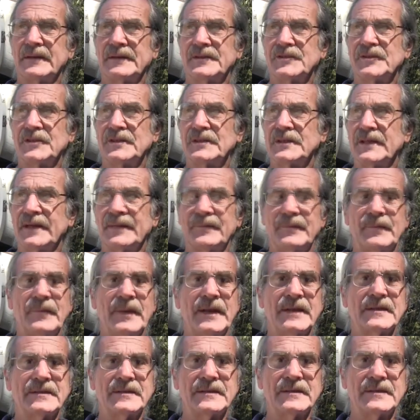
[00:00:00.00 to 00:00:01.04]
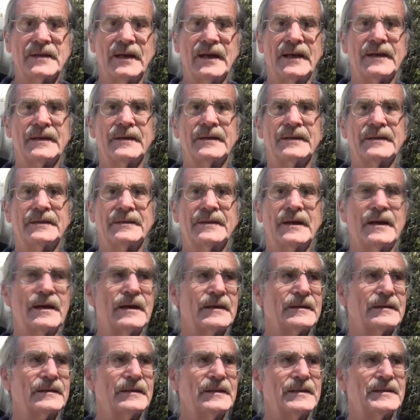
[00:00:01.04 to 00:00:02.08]
She's not made to tie on a
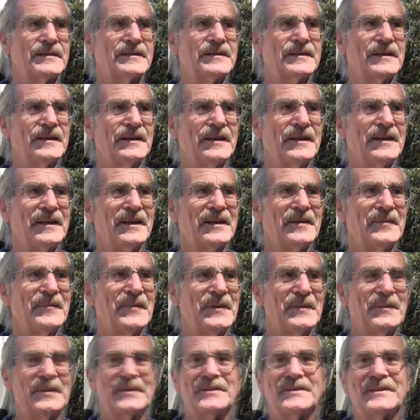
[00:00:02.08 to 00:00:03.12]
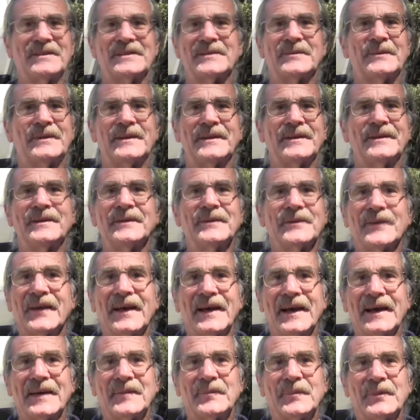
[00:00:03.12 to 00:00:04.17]
dock unless people just want to do
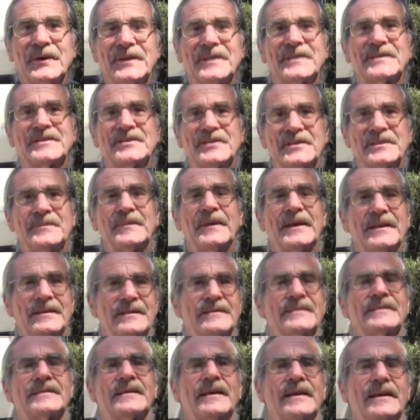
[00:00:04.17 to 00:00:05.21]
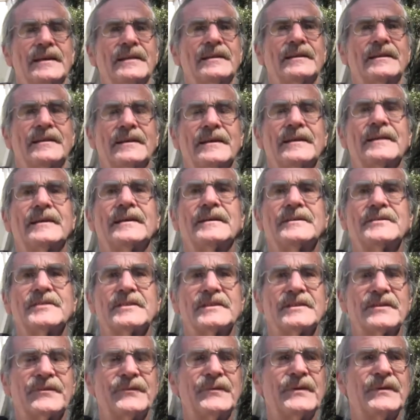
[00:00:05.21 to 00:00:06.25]
that, but she's made to sail. She
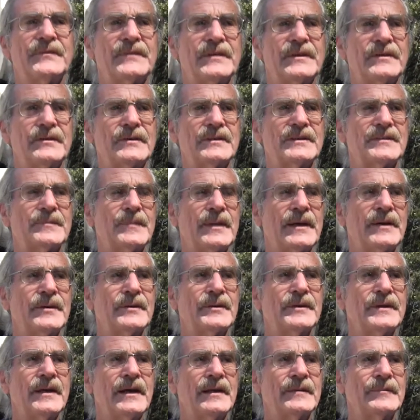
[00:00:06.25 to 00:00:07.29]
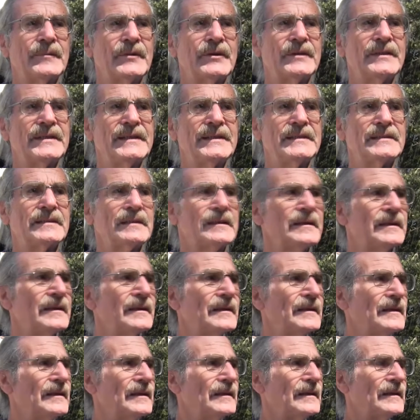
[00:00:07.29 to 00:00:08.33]
has a 50-horsepower Yanmar diesel in
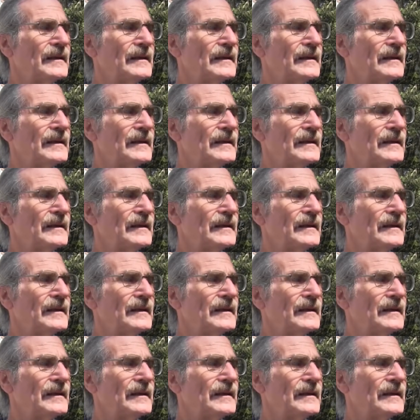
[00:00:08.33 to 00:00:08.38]
it,